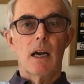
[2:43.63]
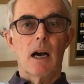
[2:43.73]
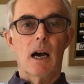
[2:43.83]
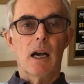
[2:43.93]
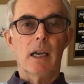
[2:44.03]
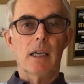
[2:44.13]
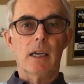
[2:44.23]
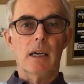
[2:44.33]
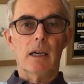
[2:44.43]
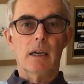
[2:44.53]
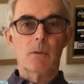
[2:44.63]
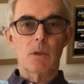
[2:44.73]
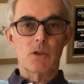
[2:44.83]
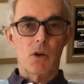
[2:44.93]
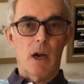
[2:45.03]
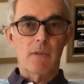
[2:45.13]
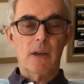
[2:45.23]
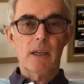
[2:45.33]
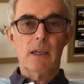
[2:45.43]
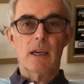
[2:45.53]
I was
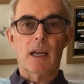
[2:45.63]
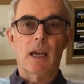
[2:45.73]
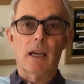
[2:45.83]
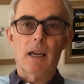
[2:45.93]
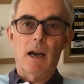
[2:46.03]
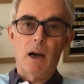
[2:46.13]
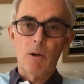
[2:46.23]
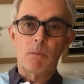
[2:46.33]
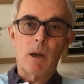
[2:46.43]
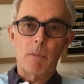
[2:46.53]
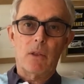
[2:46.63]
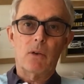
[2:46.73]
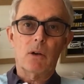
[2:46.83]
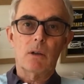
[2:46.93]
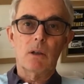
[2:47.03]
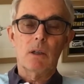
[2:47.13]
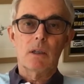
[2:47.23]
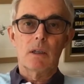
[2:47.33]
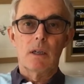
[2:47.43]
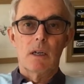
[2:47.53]
driving and I opened up the throttle,
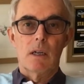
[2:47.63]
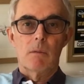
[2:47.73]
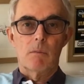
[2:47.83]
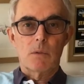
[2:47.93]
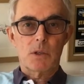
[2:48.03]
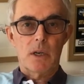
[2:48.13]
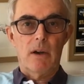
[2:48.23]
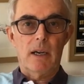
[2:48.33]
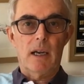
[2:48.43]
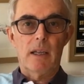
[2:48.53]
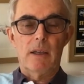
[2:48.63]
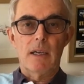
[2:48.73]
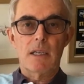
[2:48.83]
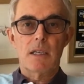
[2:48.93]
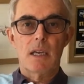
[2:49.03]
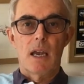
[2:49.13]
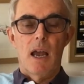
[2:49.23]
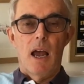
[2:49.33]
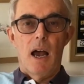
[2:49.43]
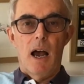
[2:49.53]
steering like this,
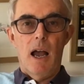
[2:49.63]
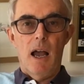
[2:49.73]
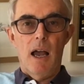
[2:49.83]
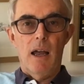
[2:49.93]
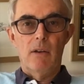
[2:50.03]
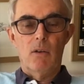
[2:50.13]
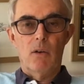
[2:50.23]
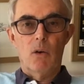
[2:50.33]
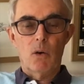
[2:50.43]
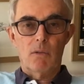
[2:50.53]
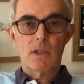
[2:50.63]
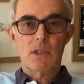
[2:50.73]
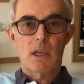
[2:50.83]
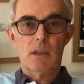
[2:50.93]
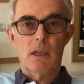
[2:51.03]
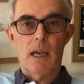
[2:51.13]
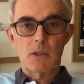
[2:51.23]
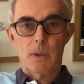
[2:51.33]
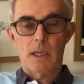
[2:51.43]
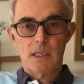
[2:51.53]
and all of a sudden, as
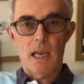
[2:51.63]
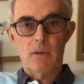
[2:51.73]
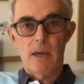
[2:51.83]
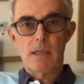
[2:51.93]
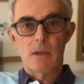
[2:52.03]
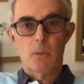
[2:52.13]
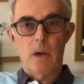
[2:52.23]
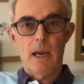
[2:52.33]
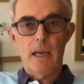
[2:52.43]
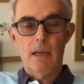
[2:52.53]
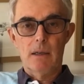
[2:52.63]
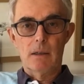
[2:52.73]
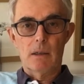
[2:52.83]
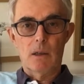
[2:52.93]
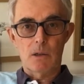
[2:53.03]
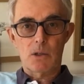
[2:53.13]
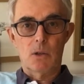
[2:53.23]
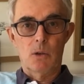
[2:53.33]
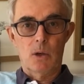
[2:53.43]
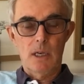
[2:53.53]
we accelerated away, lots of
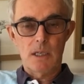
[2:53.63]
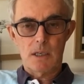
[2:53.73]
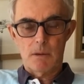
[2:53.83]
noise,